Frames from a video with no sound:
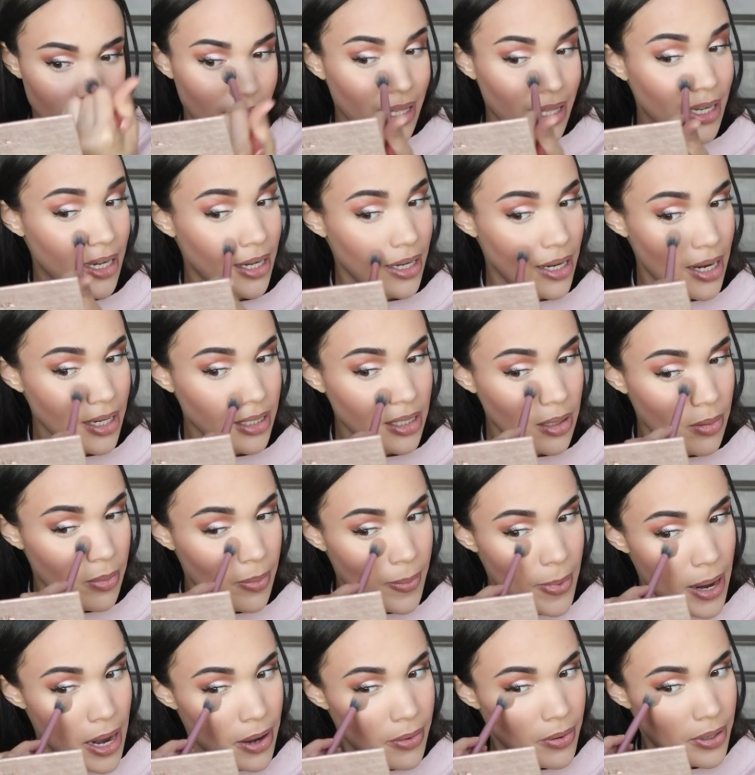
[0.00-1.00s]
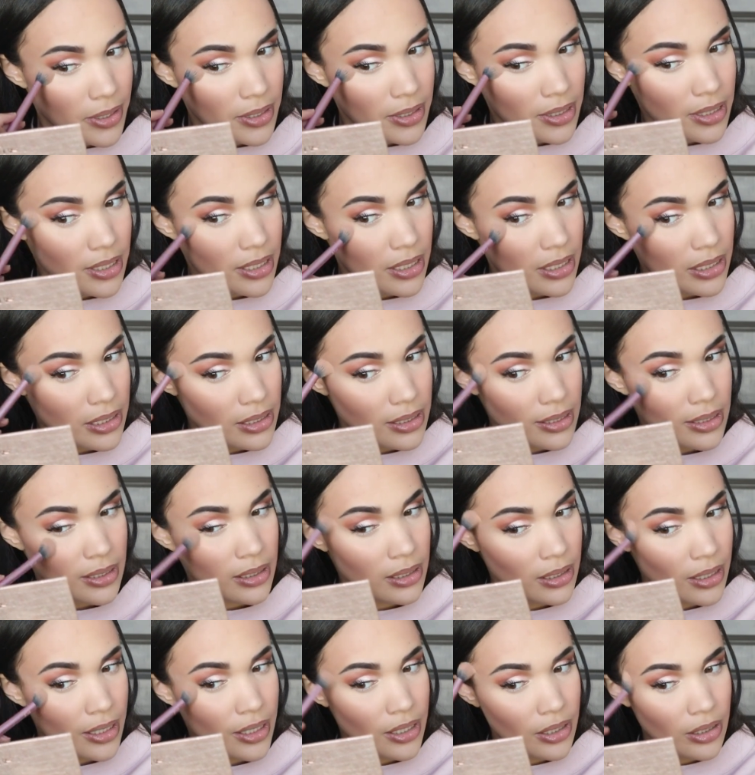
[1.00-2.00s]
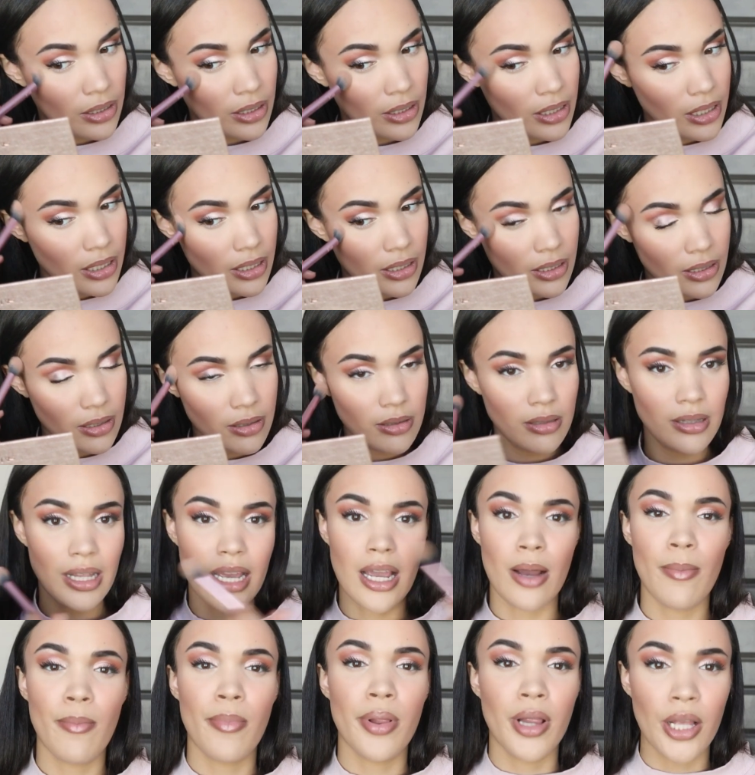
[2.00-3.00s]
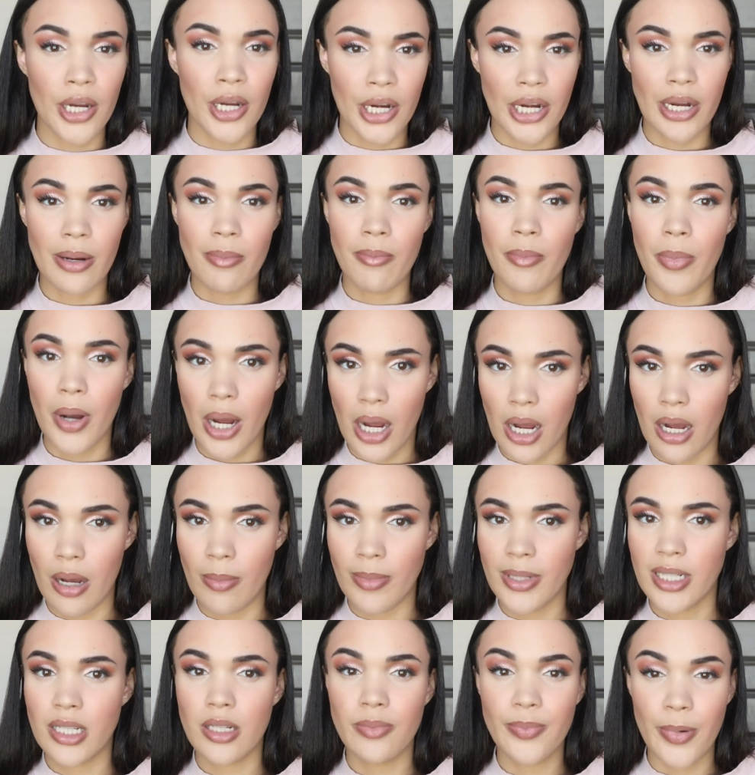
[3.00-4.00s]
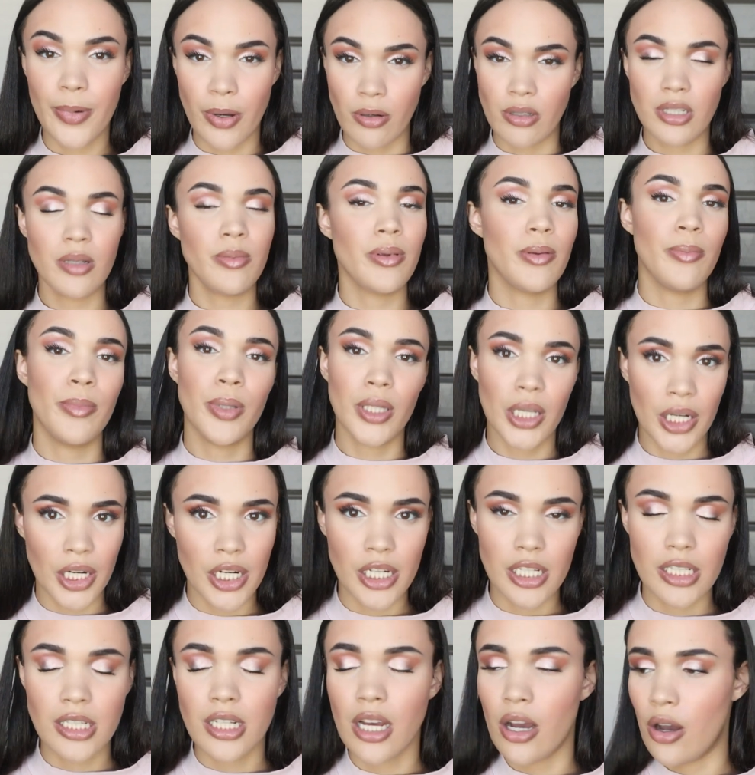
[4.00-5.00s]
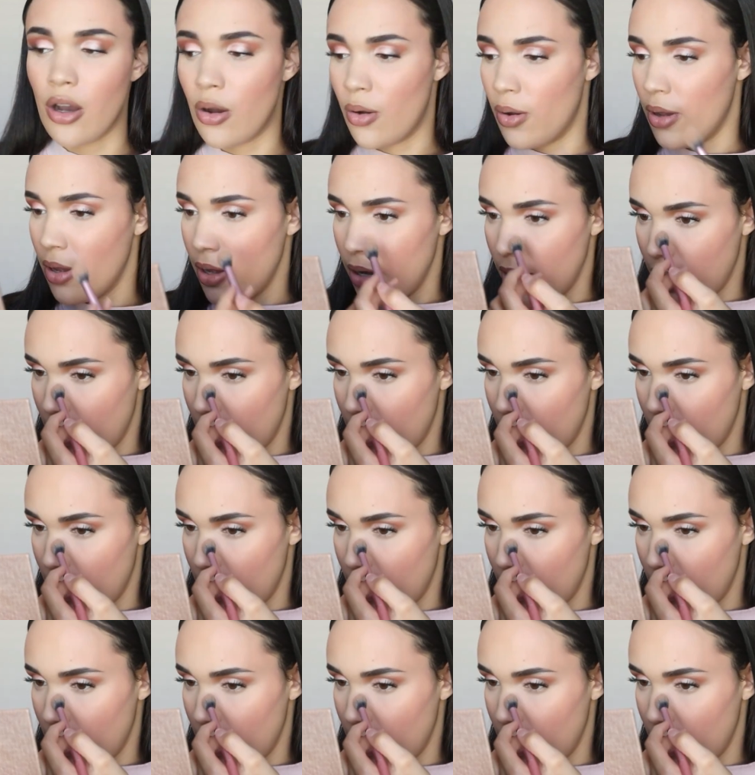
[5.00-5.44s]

The Danessa Myricks is literally like a blurring balm. It's supposed to be blurring. So,